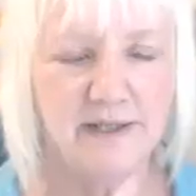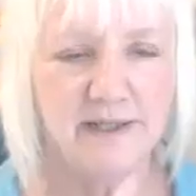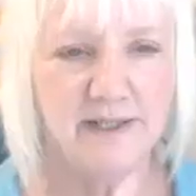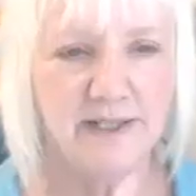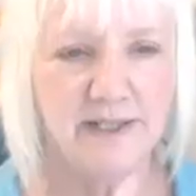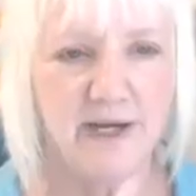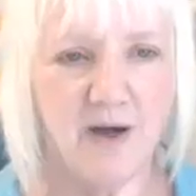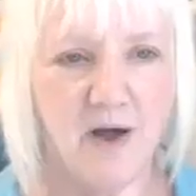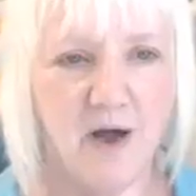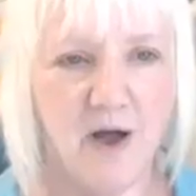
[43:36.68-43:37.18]

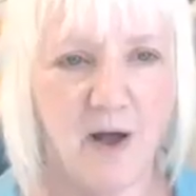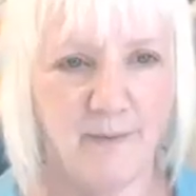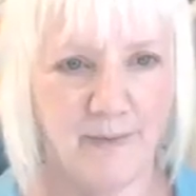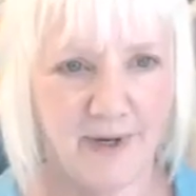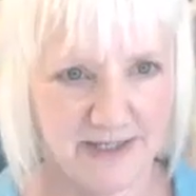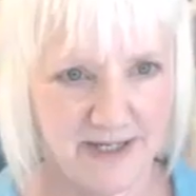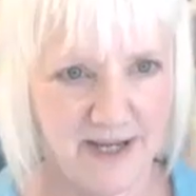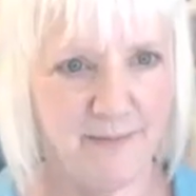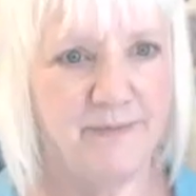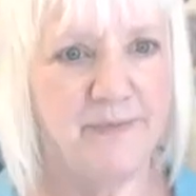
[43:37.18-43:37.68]
starts to calm
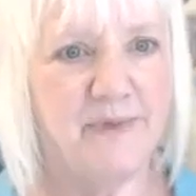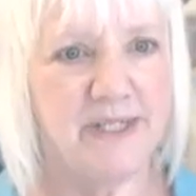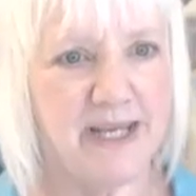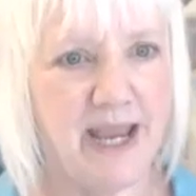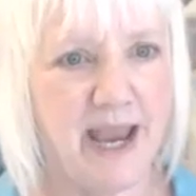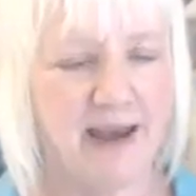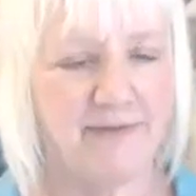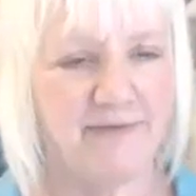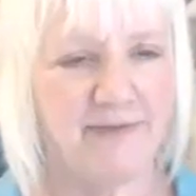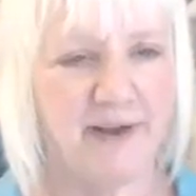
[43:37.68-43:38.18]
because I'm
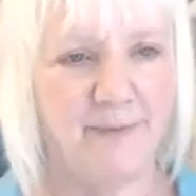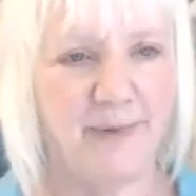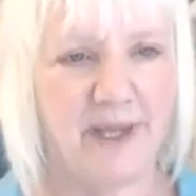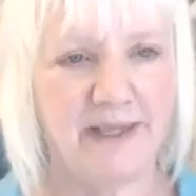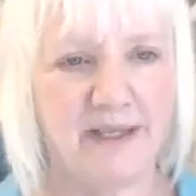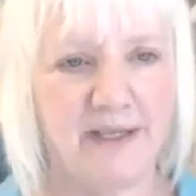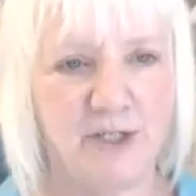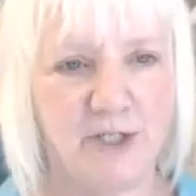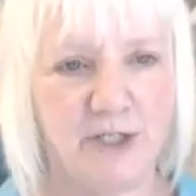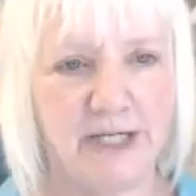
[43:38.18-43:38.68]
safe. I'm
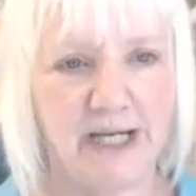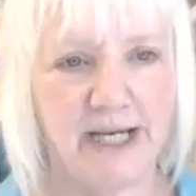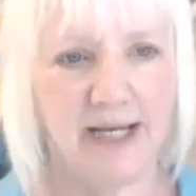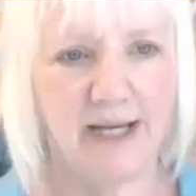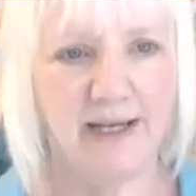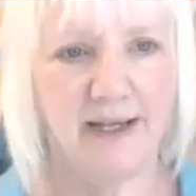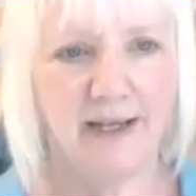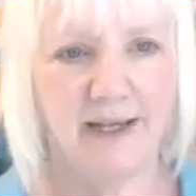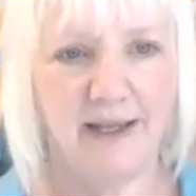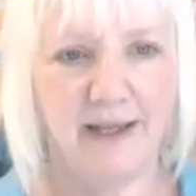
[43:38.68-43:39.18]
at the
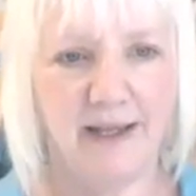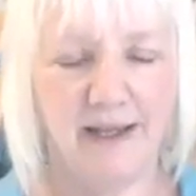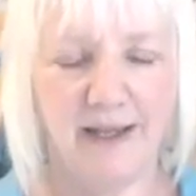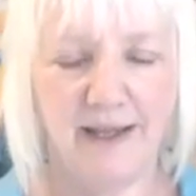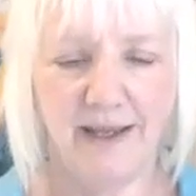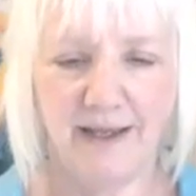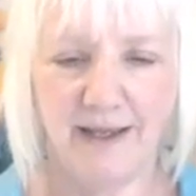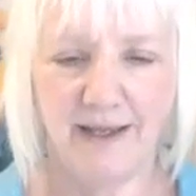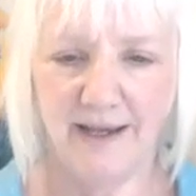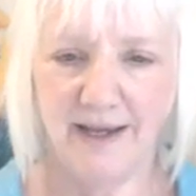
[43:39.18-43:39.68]
tree.
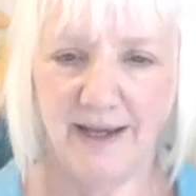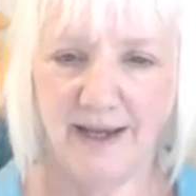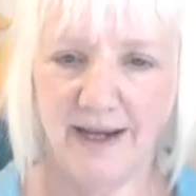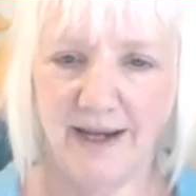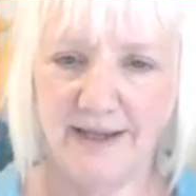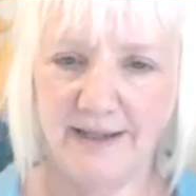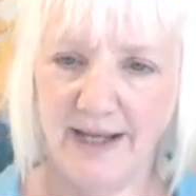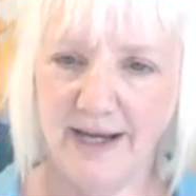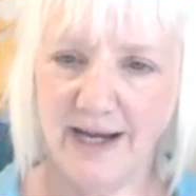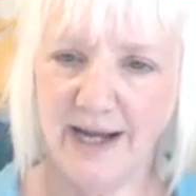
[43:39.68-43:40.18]

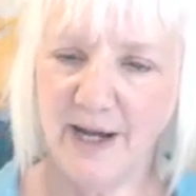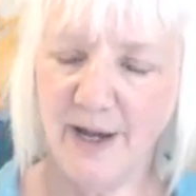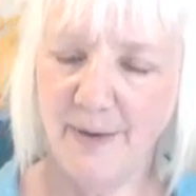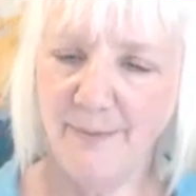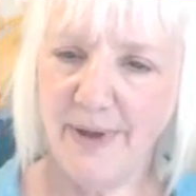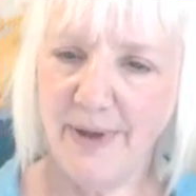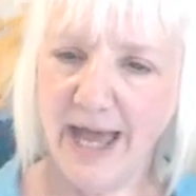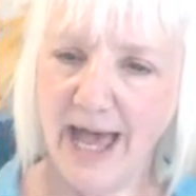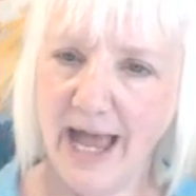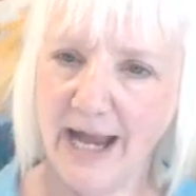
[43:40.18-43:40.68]
And then I
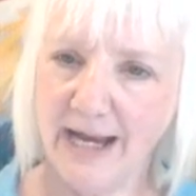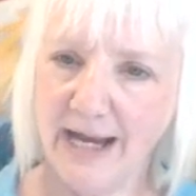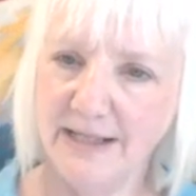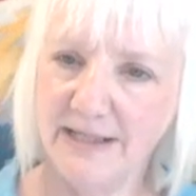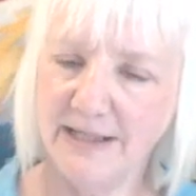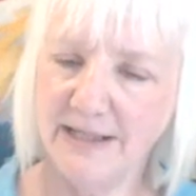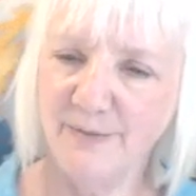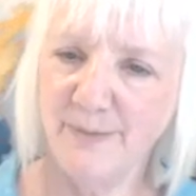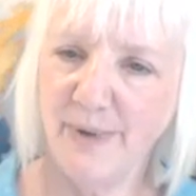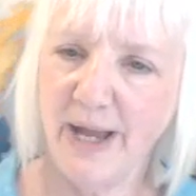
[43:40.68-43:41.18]
come back
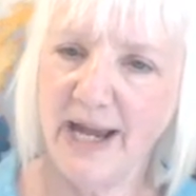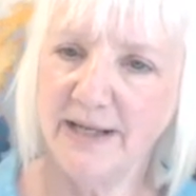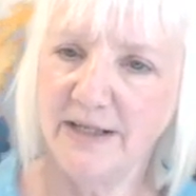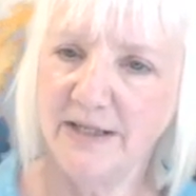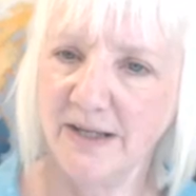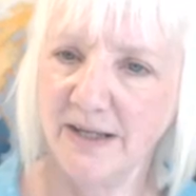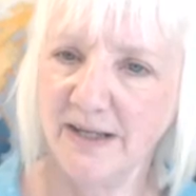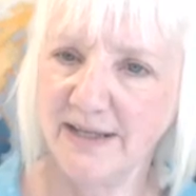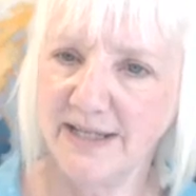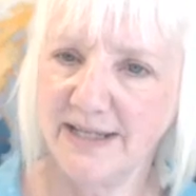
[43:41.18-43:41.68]
into my
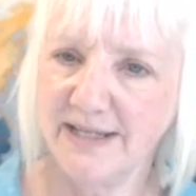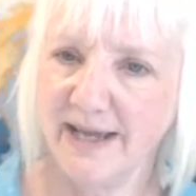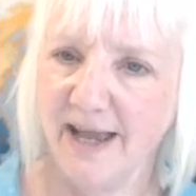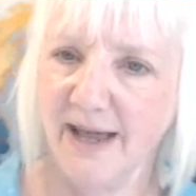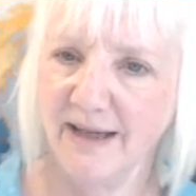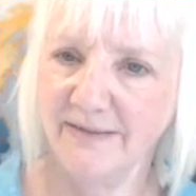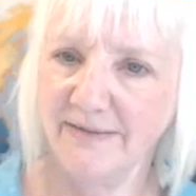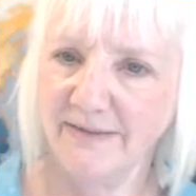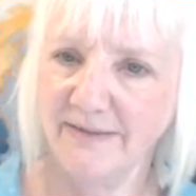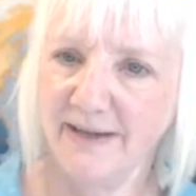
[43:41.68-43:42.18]
adult
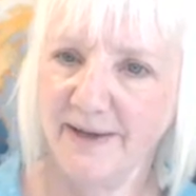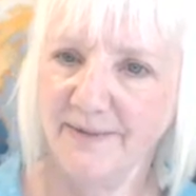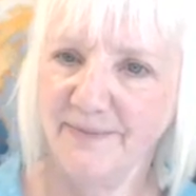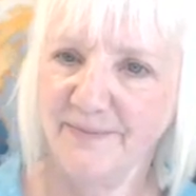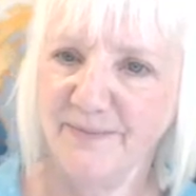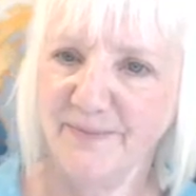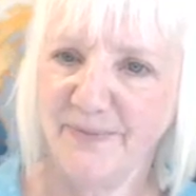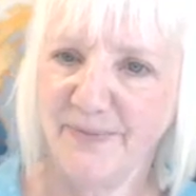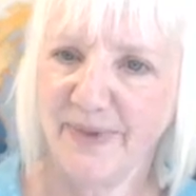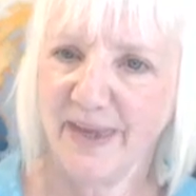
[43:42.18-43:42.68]
self,
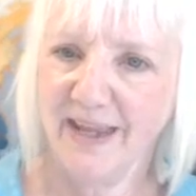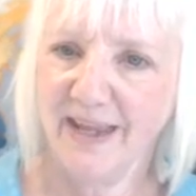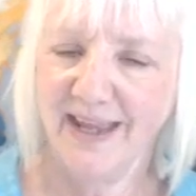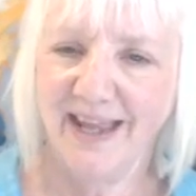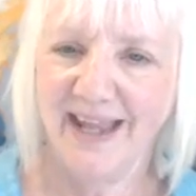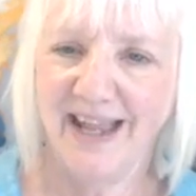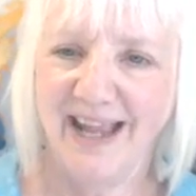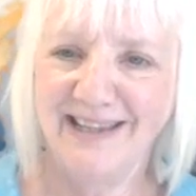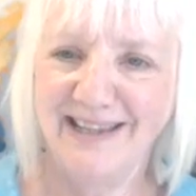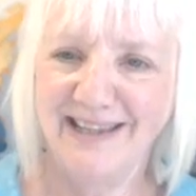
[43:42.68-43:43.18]

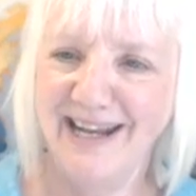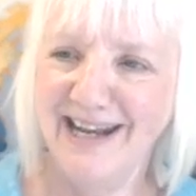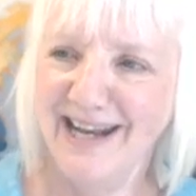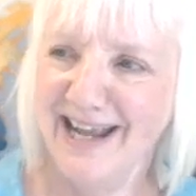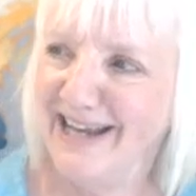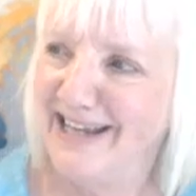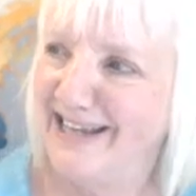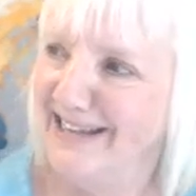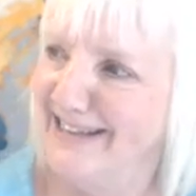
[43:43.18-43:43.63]
and then I